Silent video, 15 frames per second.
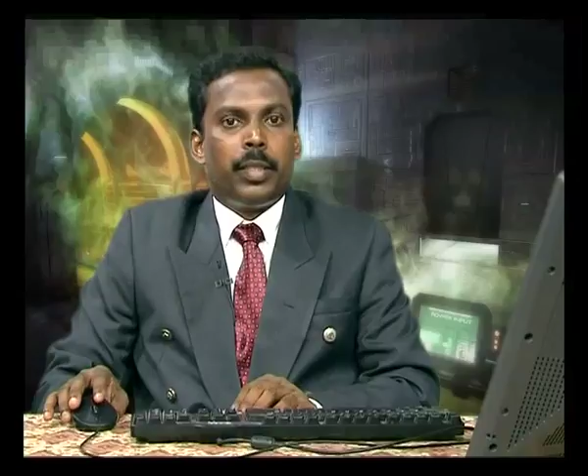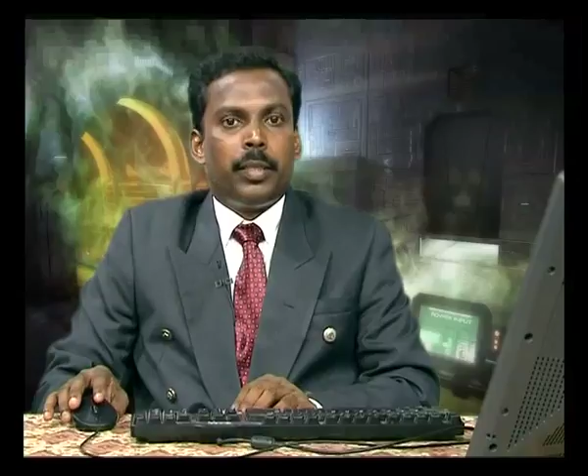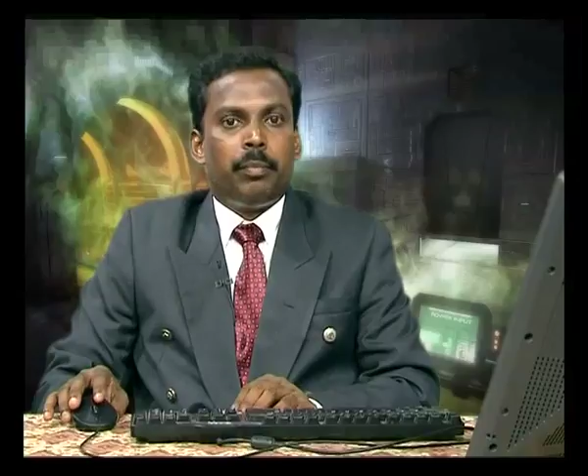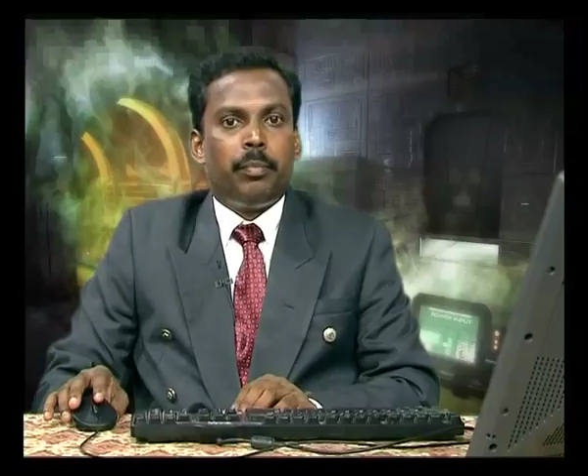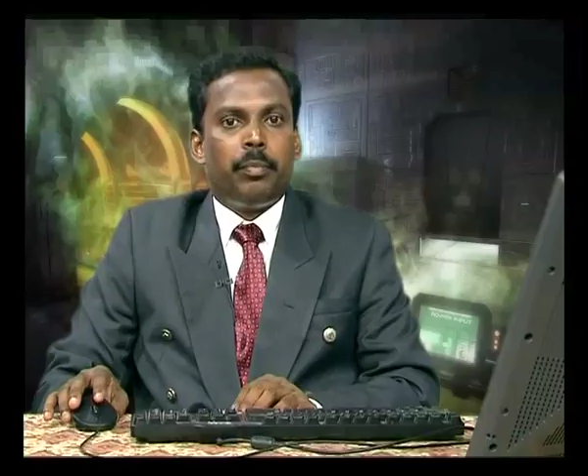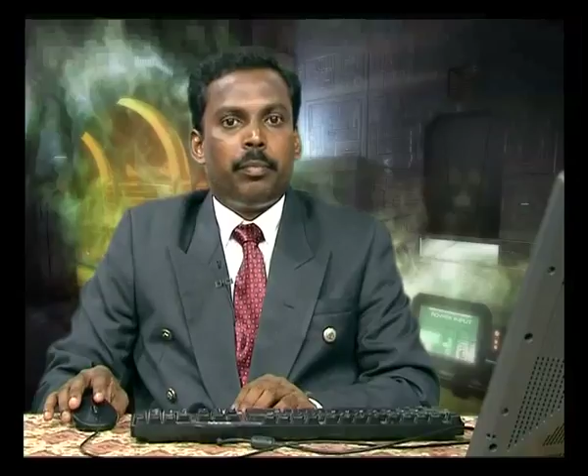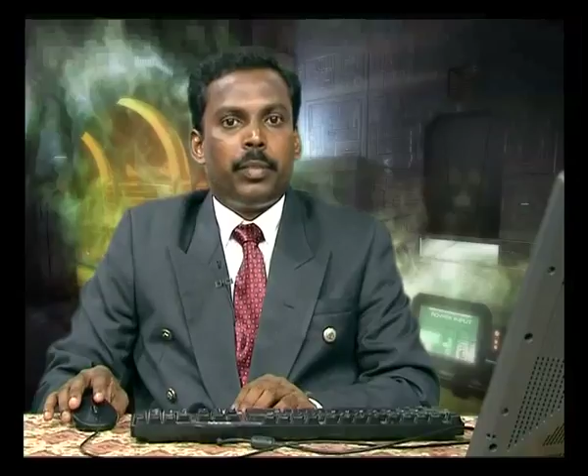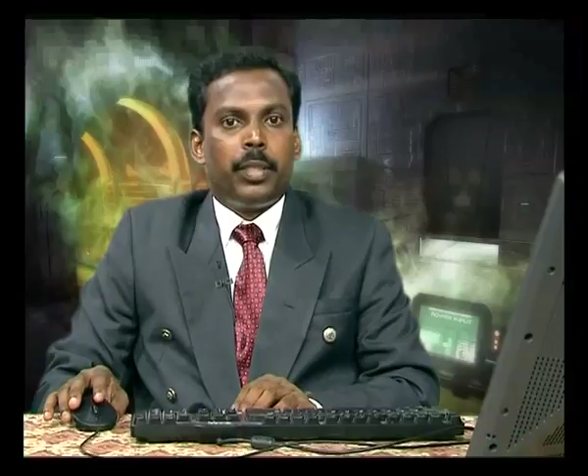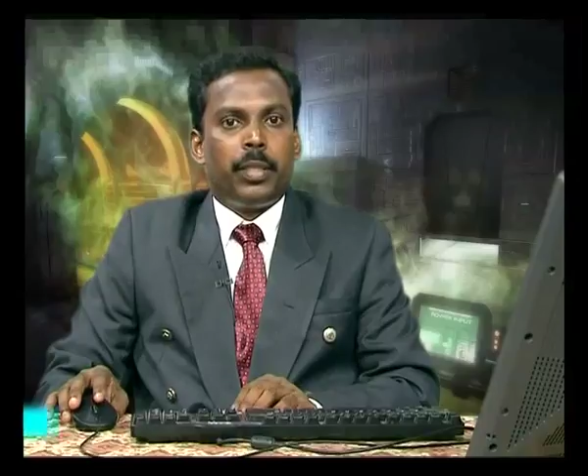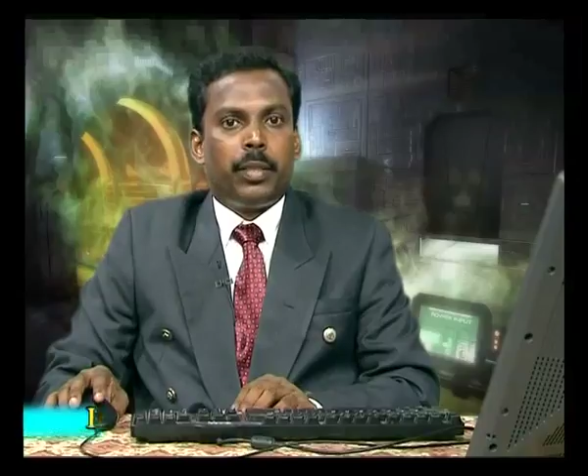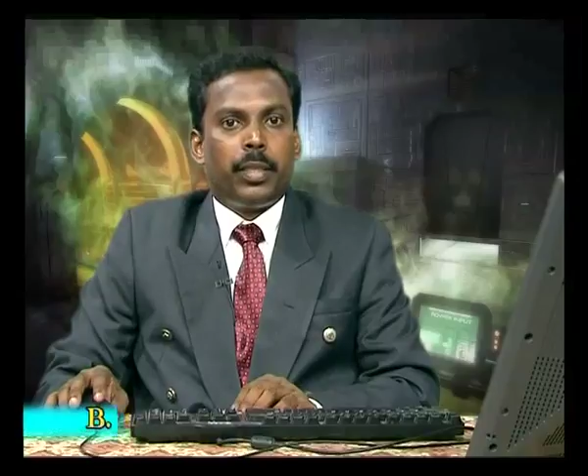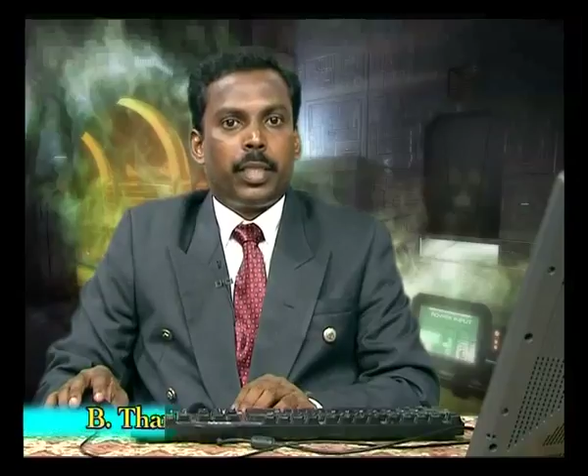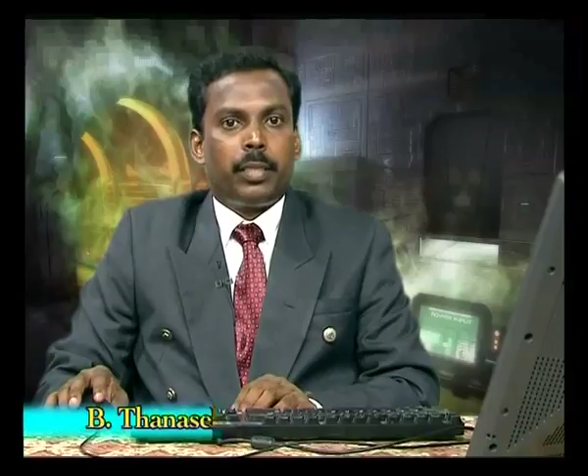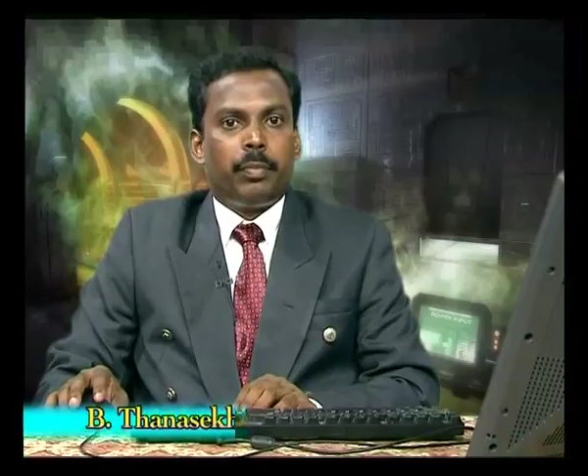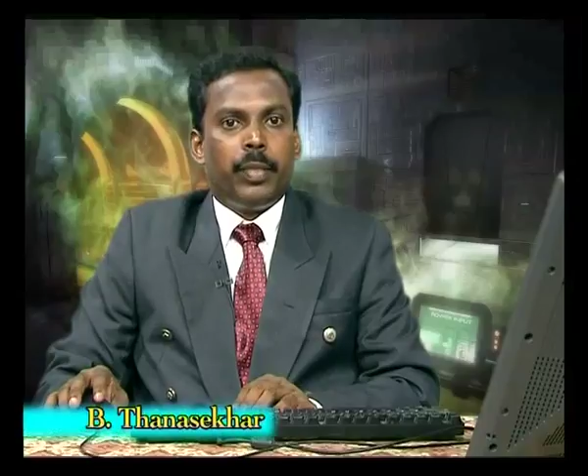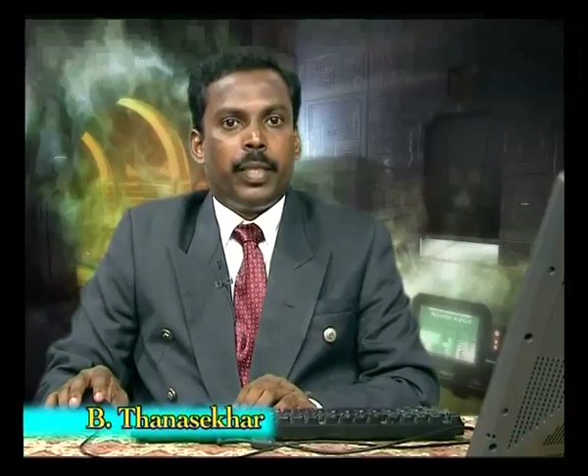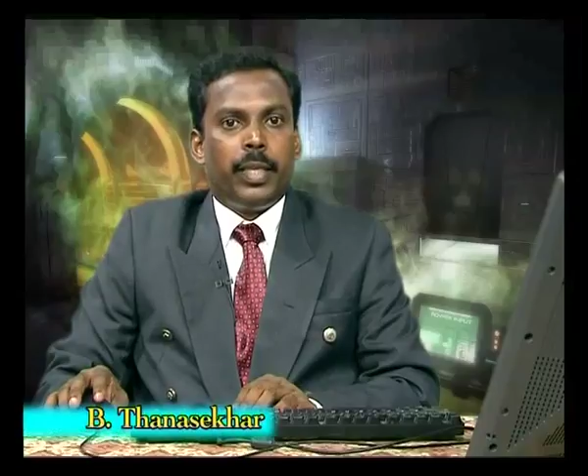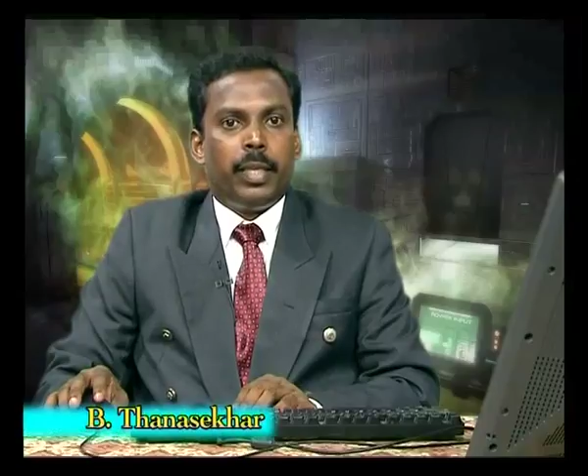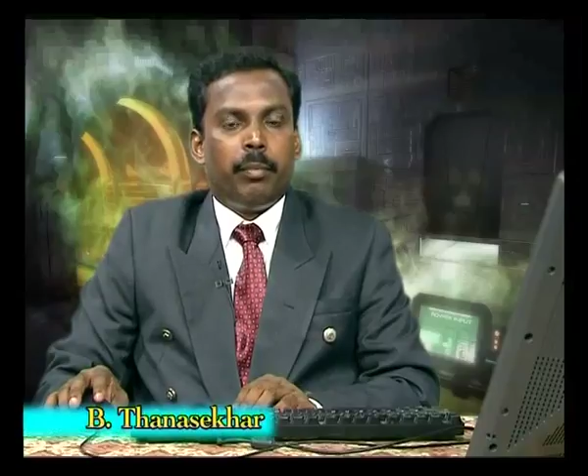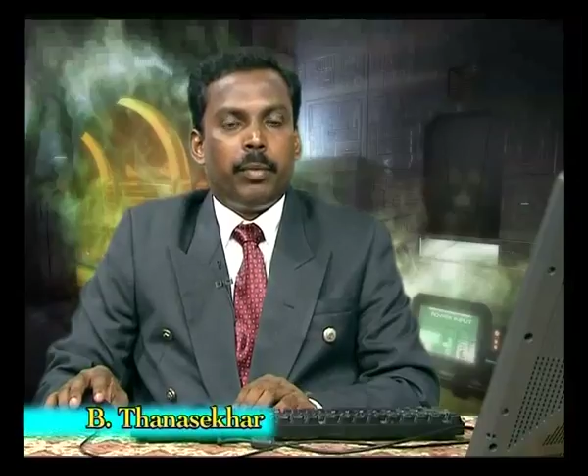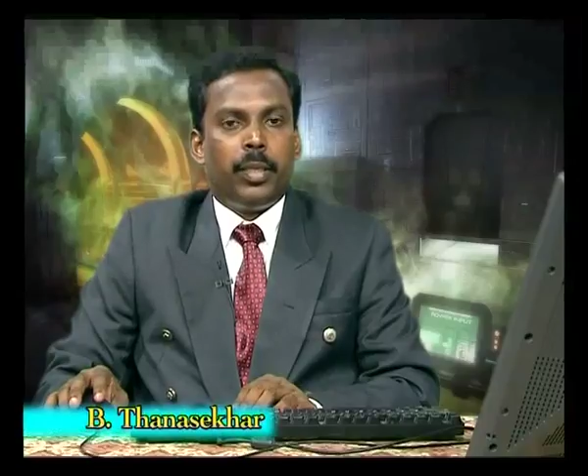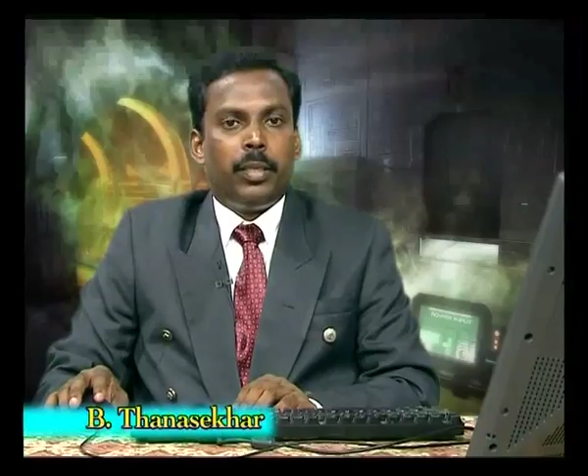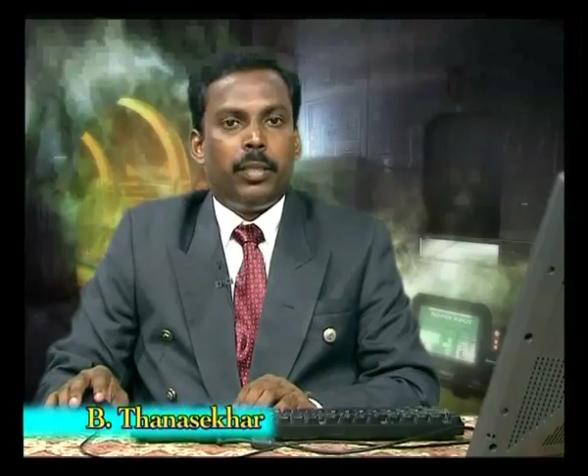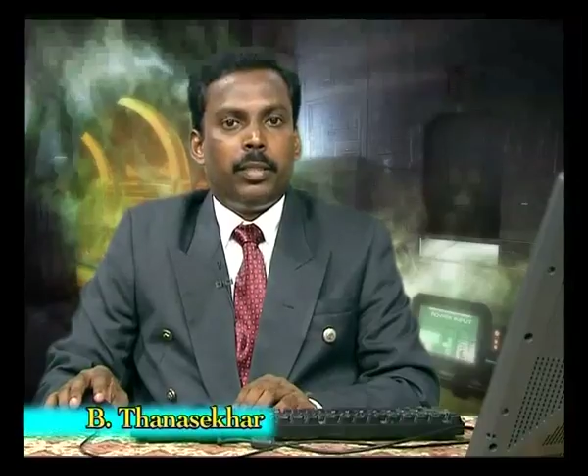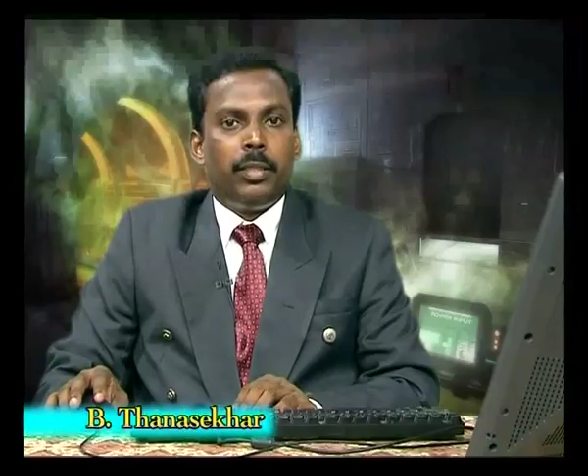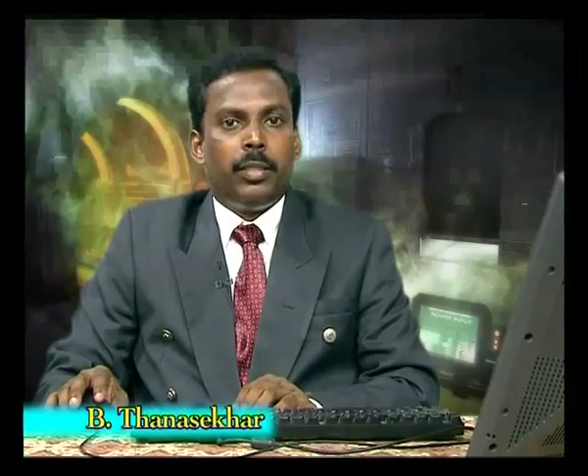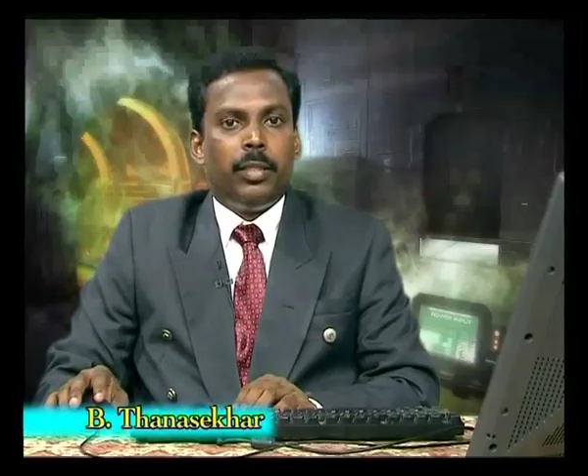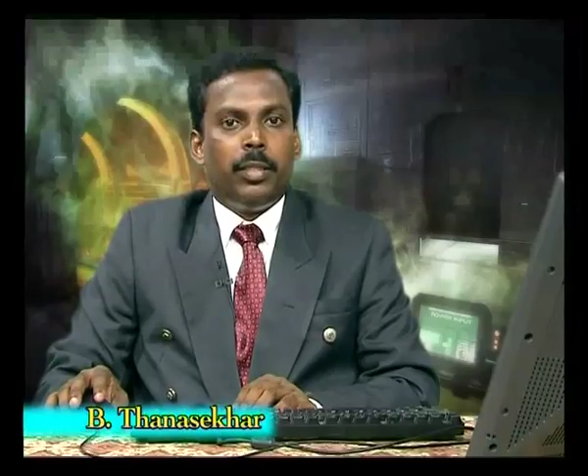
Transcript: a context free grammar.